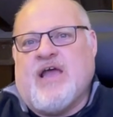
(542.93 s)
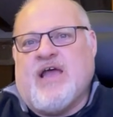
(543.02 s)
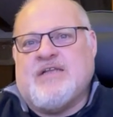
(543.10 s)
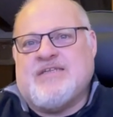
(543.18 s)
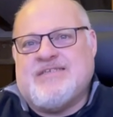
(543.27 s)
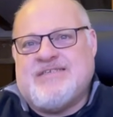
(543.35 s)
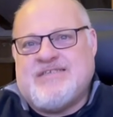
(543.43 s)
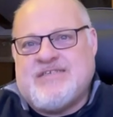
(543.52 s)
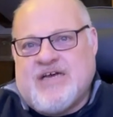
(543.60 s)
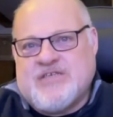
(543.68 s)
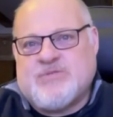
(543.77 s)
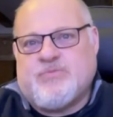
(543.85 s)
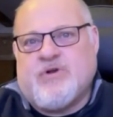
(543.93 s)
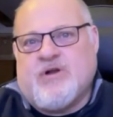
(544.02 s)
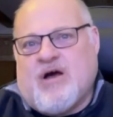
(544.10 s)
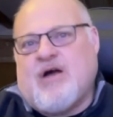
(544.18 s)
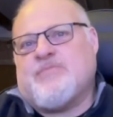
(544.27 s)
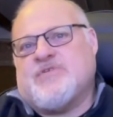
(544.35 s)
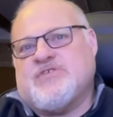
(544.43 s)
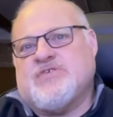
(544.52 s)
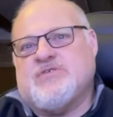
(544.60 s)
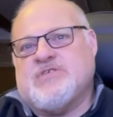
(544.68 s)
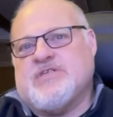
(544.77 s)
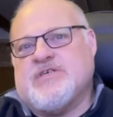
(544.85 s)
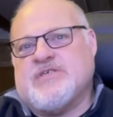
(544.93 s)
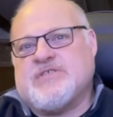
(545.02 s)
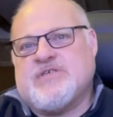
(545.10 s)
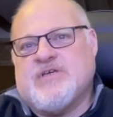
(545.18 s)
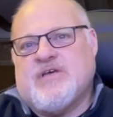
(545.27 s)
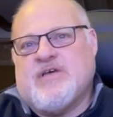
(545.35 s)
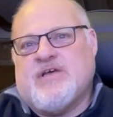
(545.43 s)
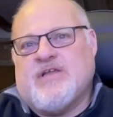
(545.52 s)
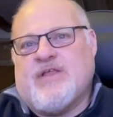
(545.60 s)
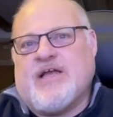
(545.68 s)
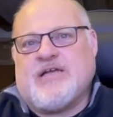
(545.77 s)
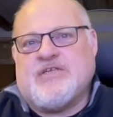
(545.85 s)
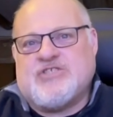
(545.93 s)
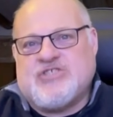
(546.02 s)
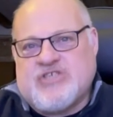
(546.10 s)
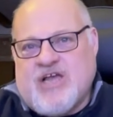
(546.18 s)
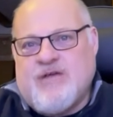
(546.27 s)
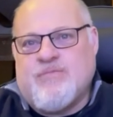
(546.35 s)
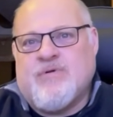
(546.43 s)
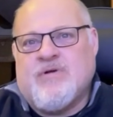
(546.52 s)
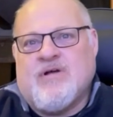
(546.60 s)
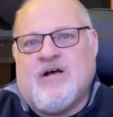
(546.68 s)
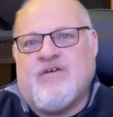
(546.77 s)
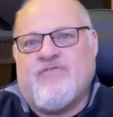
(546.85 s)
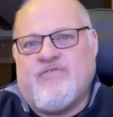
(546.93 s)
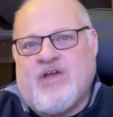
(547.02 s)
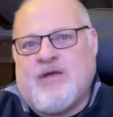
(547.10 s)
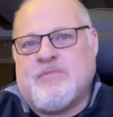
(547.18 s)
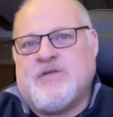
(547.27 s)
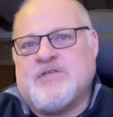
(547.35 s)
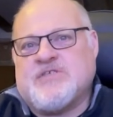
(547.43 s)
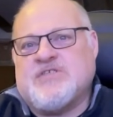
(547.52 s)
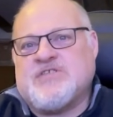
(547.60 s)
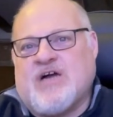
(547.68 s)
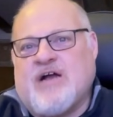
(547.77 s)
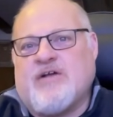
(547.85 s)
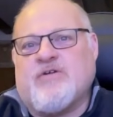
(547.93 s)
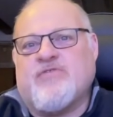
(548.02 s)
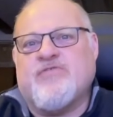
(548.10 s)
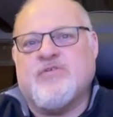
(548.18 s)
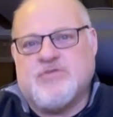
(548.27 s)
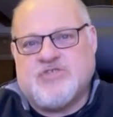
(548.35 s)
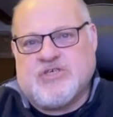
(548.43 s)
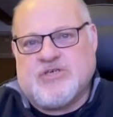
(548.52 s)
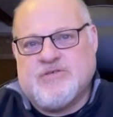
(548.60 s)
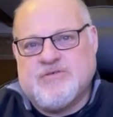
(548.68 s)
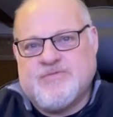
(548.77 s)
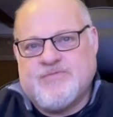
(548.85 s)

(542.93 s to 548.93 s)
and desperate opportunities that can shape a family's entire future.